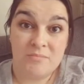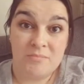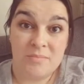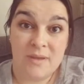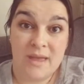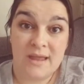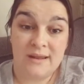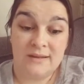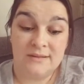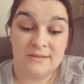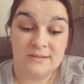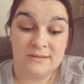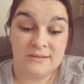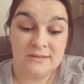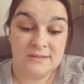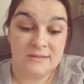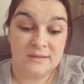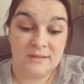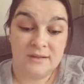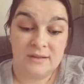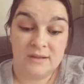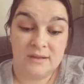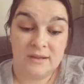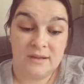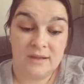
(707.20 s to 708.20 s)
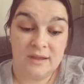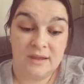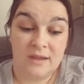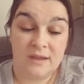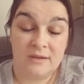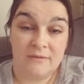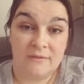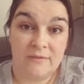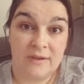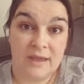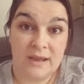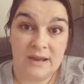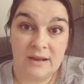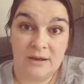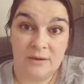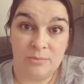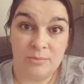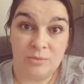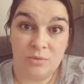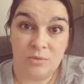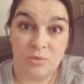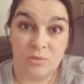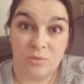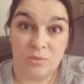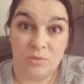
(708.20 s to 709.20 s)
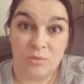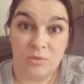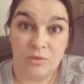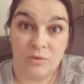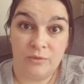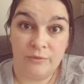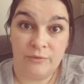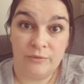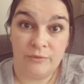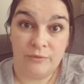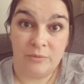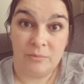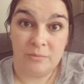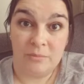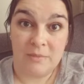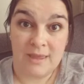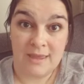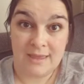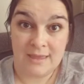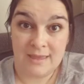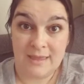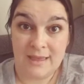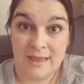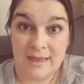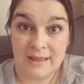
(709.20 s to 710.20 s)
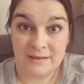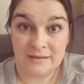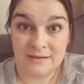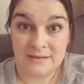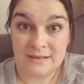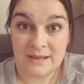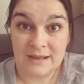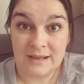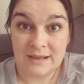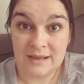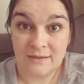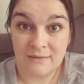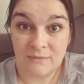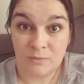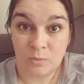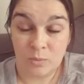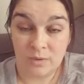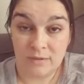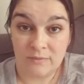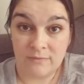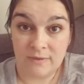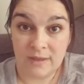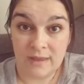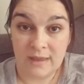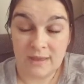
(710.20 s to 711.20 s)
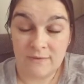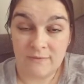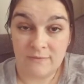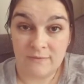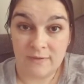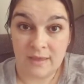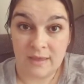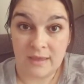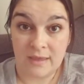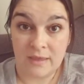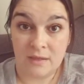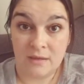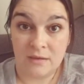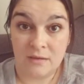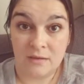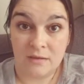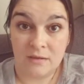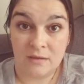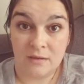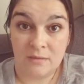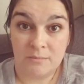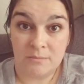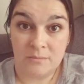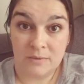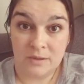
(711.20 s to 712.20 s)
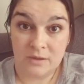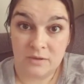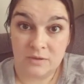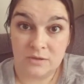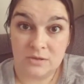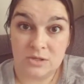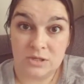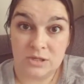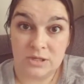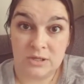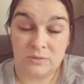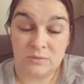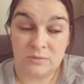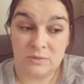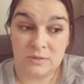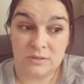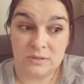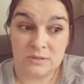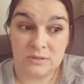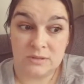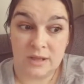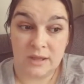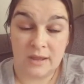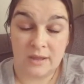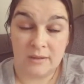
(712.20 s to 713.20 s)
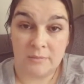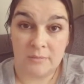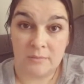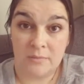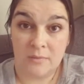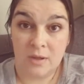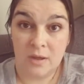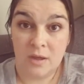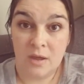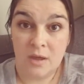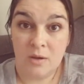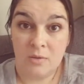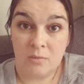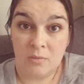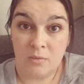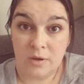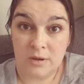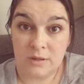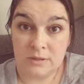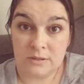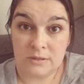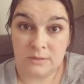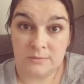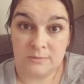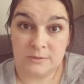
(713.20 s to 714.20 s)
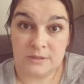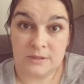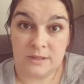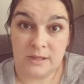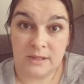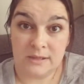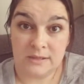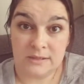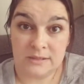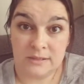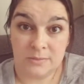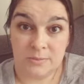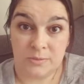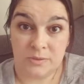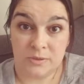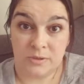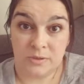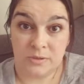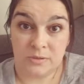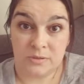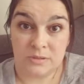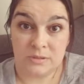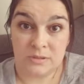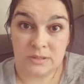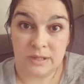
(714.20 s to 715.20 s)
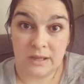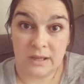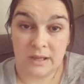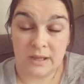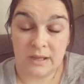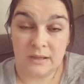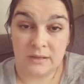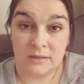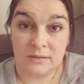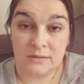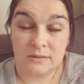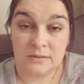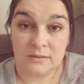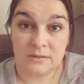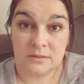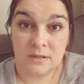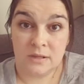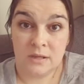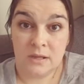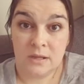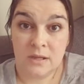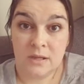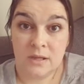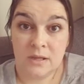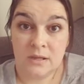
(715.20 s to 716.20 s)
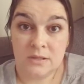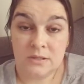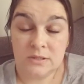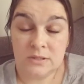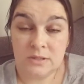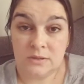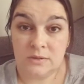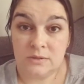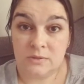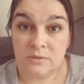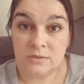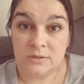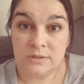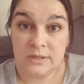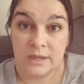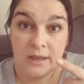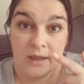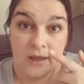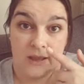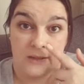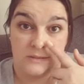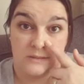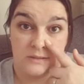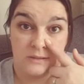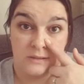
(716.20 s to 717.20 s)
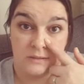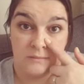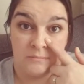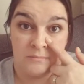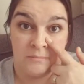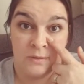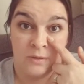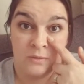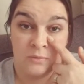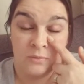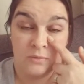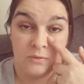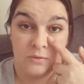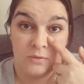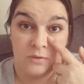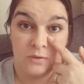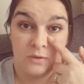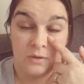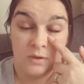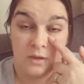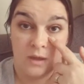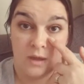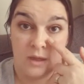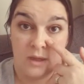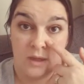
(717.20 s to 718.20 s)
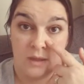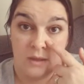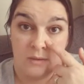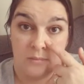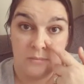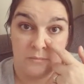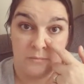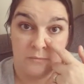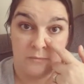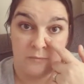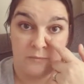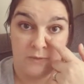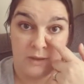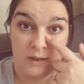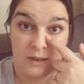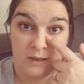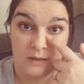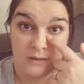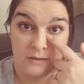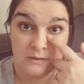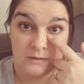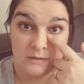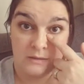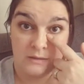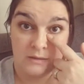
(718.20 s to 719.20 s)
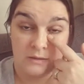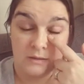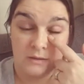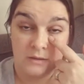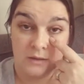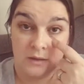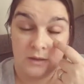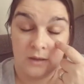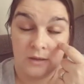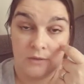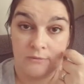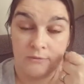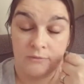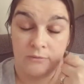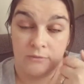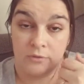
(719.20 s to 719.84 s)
beds available for me and with Evie, because she was wired up to the antibiotics. She also had a milk feed going